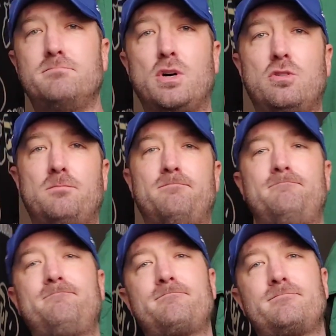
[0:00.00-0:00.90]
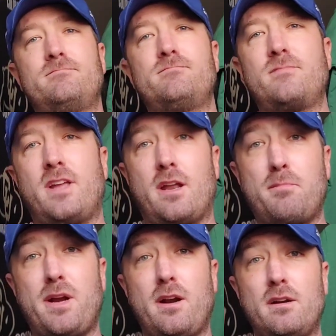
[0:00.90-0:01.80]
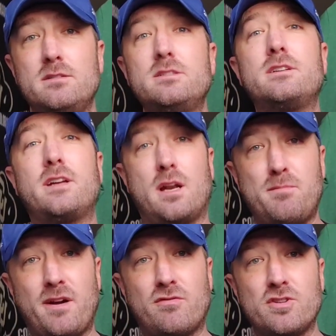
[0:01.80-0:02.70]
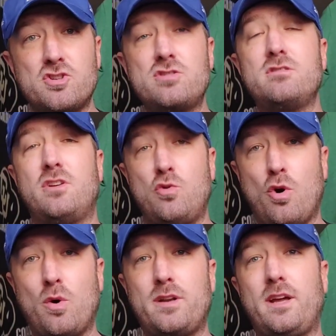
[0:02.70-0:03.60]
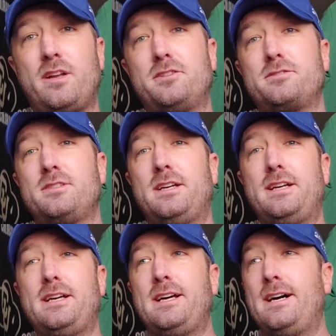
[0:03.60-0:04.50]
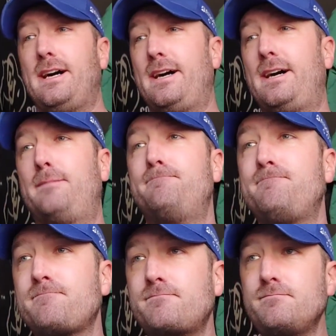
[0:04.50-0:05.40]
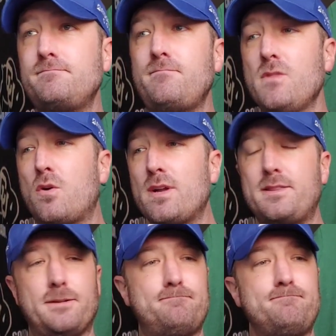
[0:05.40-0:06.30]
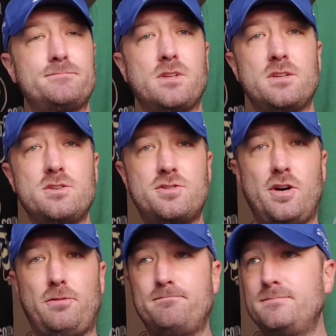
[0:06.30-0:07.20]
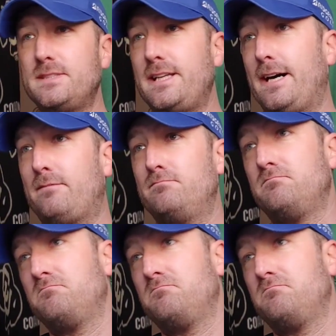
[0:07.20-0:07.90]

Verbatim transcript: Boom. Get a beer get a beverage. You know what day it is. Um, all right, then. So, yeah.